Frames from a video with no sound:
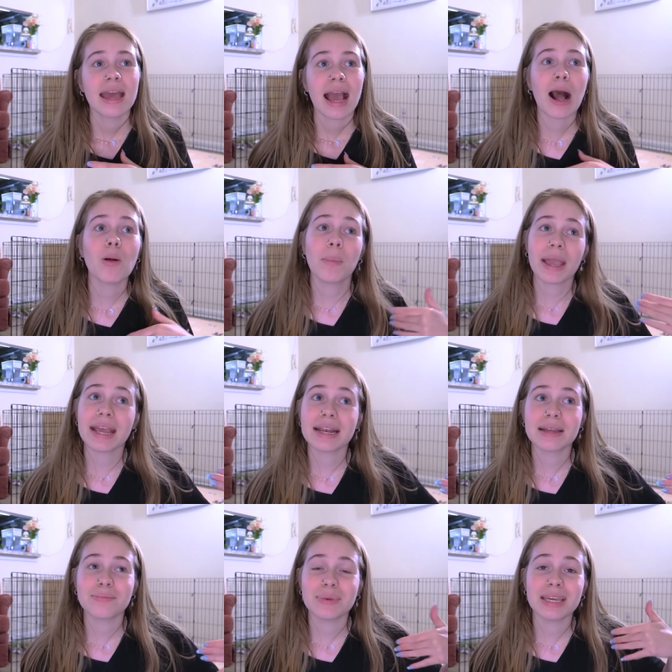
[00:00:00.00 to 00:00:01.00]

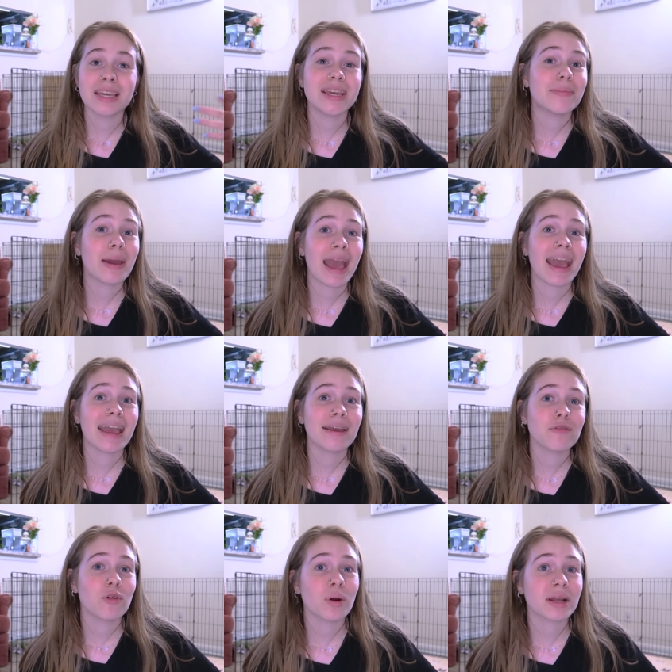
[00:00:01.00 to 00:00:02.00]
helping me
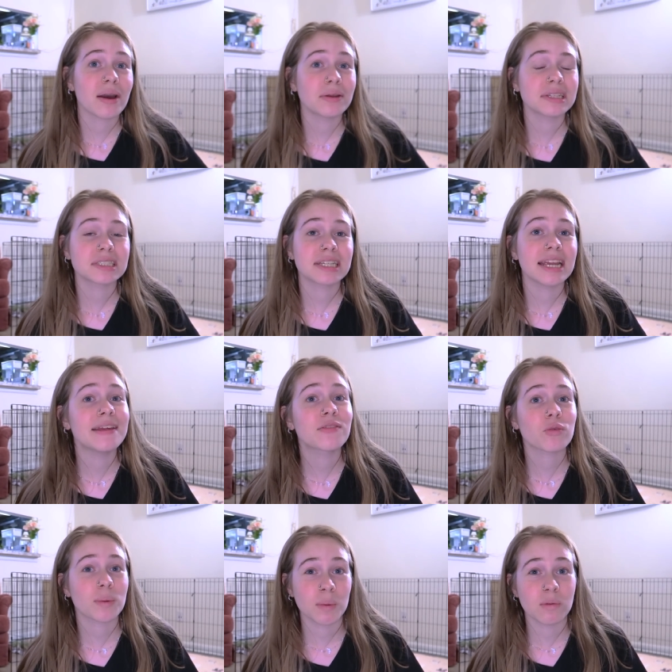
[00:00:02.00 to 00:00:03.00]
pay for Koda's
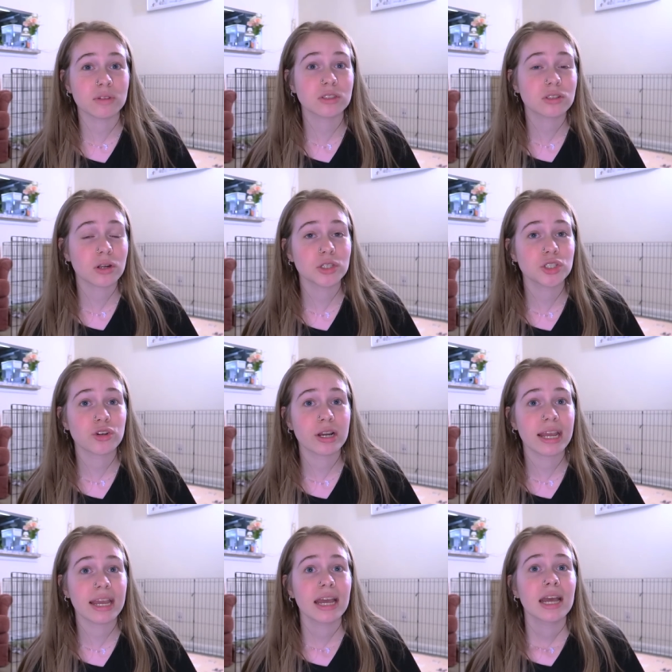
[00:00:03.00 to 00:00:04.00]
teeth removal
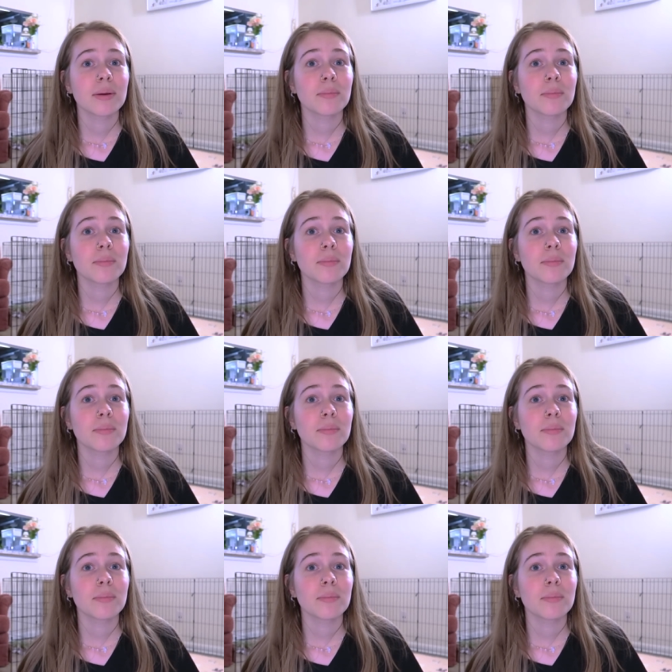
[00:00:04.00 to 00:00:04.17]
surgery.